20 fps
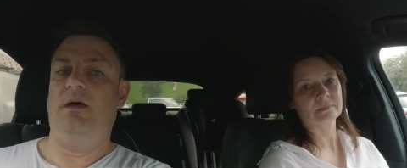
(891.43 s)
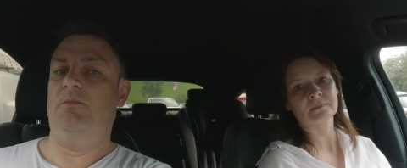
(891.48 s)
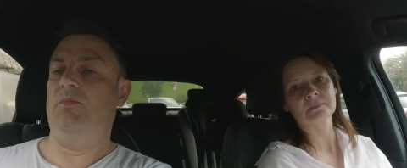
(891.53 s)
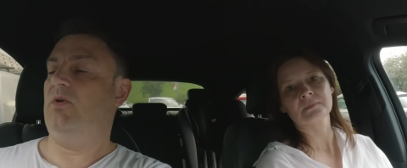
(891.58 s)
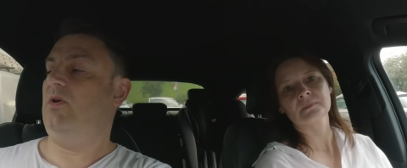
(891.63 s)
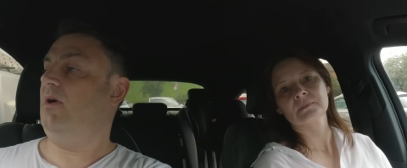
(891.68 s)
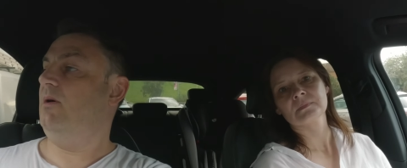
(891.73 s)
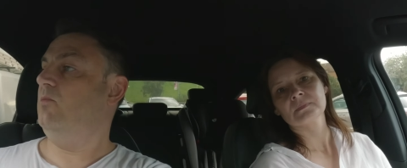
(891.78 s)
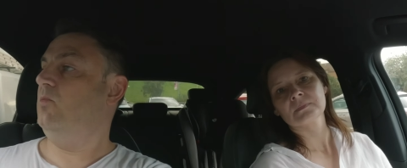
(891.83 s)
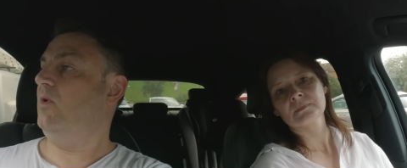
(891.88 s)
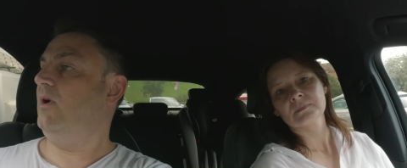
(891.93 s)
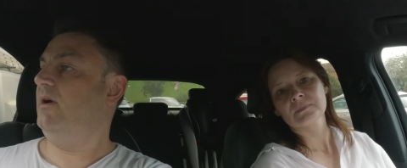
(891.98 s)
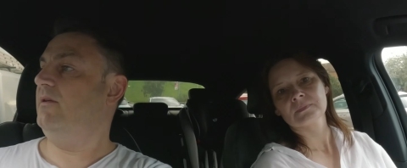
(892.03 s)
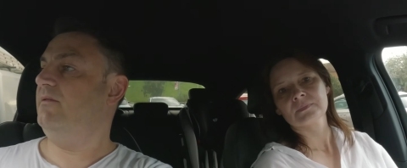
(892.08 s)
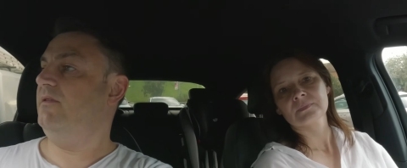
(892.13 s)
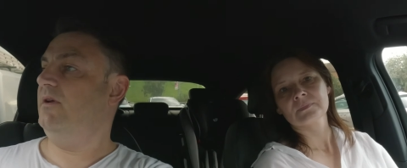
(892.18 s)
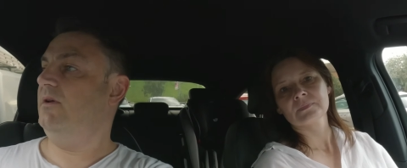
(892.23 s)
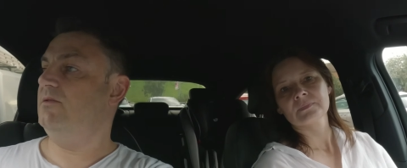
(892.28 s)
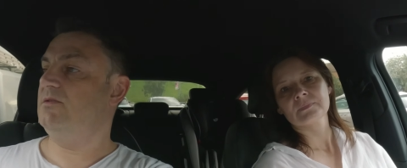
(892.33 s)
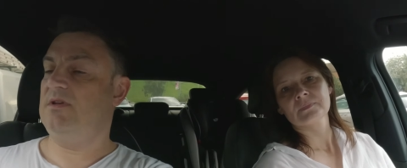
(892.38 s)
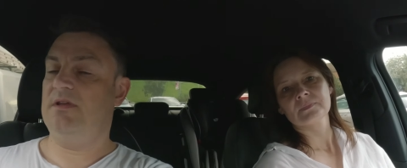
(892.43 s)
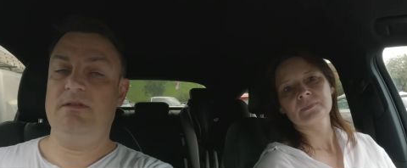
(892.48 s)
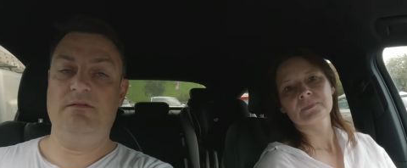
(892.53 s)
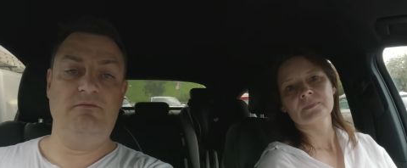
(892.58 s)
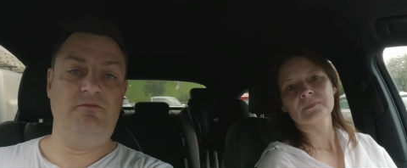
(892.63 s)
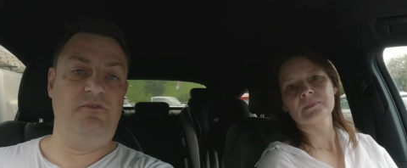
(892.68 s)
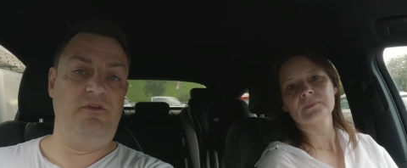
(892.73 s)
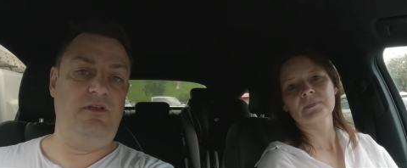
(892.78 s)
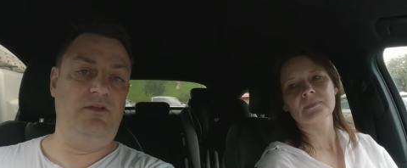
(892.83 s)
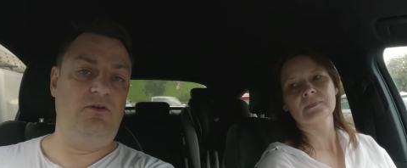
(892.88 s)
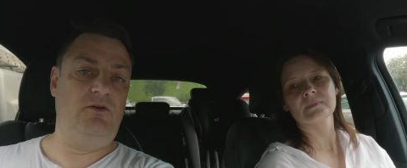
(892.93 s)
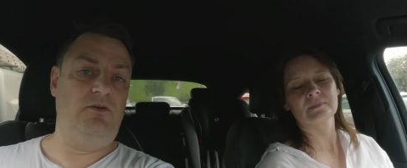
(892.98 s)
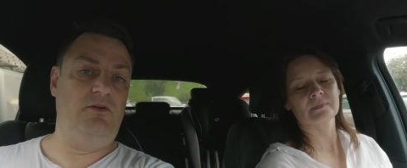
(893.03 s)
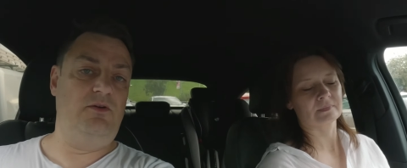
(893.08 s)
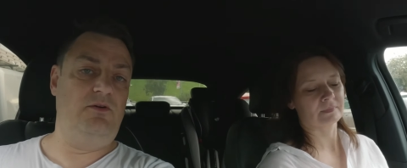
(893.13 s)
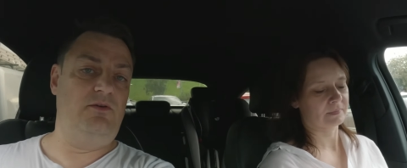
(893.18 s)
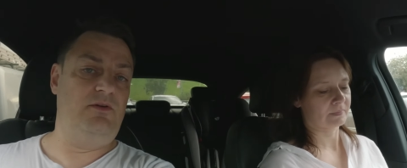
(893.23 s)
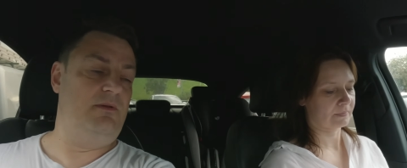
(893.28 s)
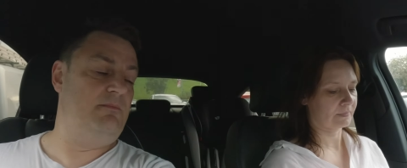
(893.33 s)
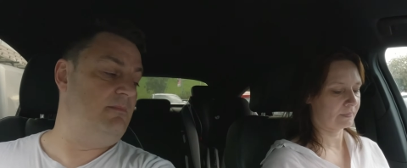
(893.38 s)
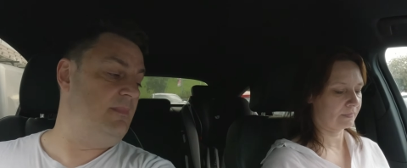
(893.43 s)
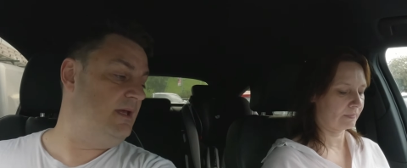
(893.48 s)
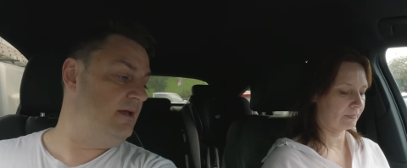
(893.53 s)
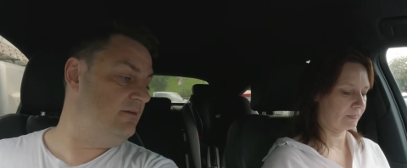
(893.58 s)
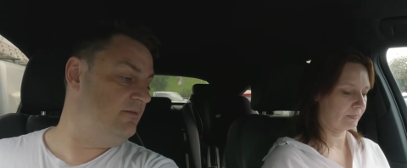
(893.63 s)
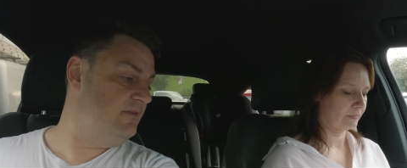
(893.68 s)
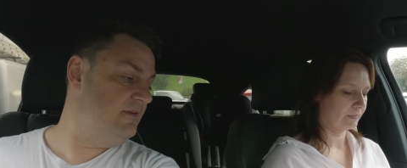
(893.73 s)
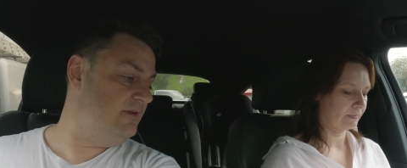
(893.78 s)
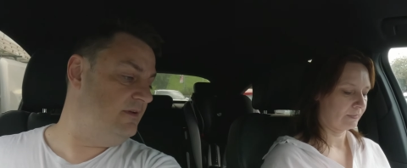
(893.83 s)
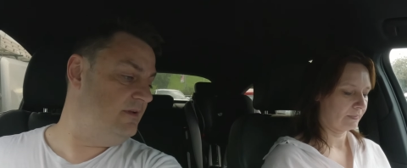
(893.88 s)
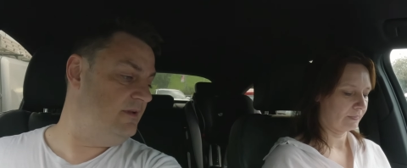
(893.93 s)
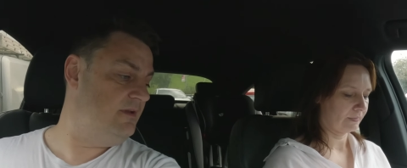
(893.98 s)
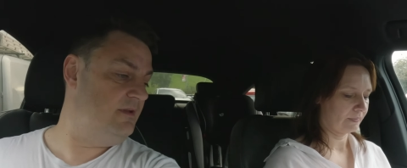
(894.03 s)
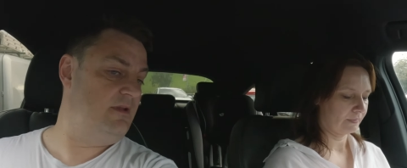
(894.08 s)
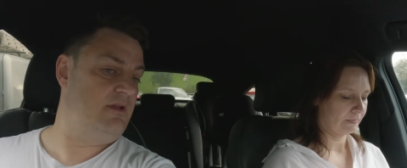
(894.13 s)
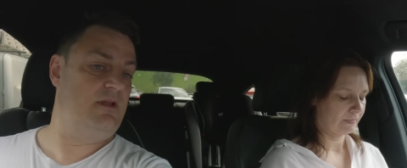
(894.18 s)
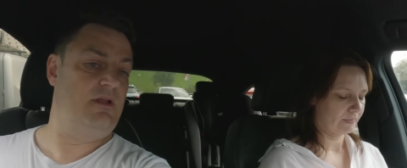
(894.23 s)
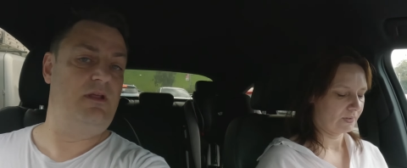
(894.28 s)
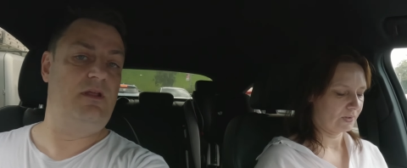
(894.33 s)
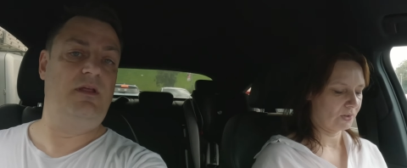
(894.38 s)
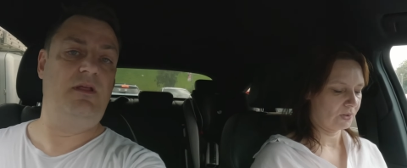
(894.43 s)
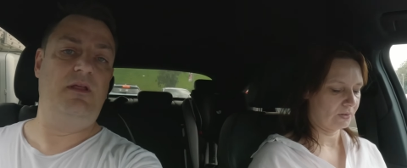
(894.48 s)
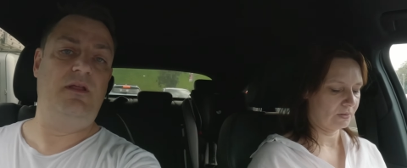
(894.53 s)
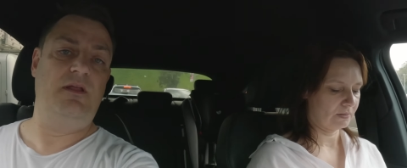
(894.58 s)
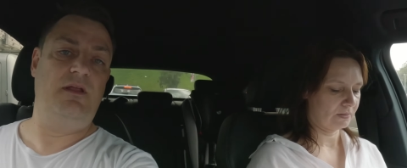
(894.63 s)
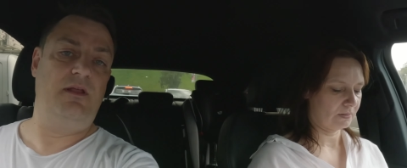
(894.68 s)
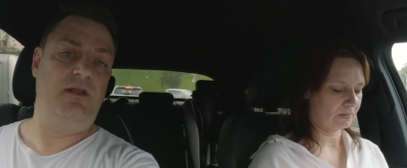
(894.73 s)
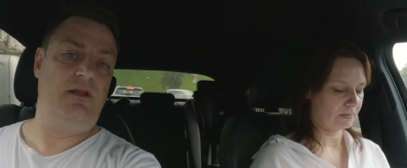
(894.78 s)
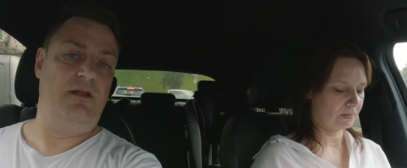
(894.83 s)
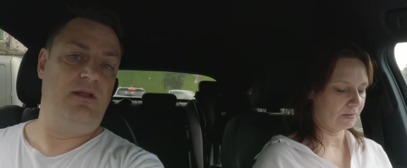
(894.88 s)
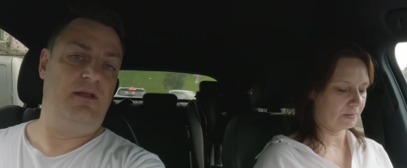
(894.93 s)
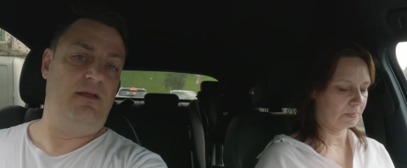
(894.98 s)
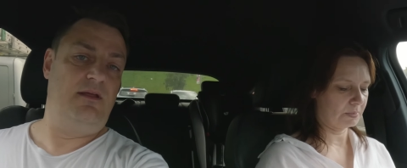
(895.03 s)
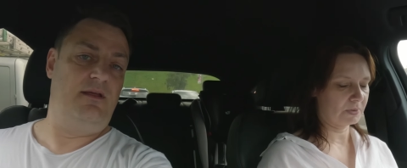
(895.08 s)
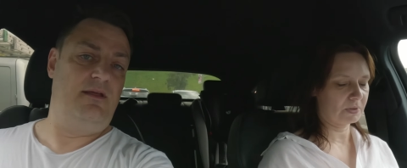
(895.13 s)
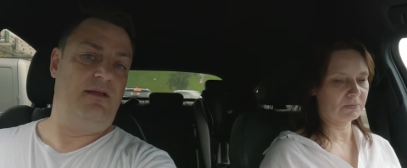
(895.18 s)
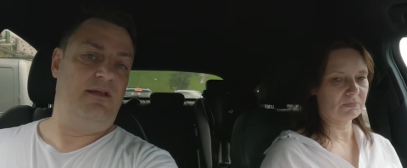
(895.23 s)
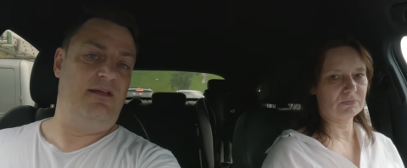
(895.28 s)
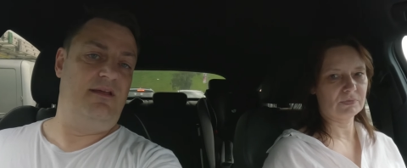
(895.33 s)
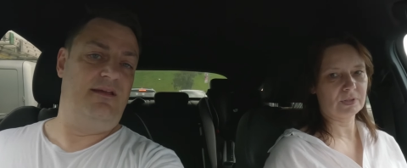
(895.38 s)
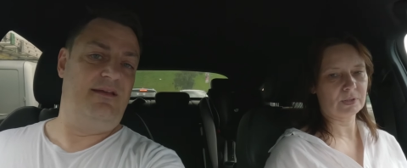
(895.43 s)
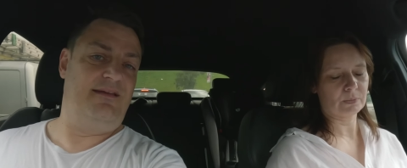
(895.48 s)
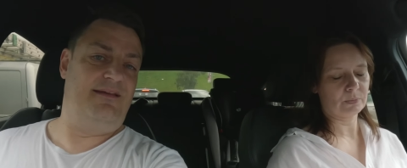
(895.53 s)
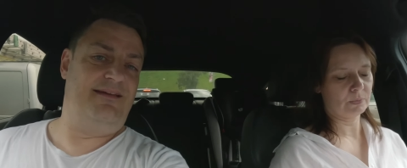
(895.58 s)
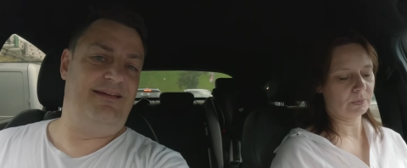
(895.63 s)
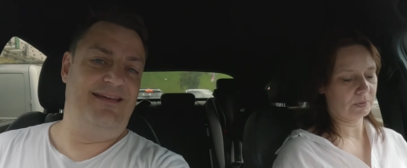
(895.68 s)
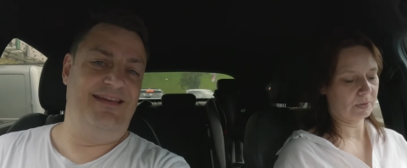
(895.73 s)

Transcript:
Speaker 1: Put it on wide view so you can fit your yawning mouth in. It's a rude.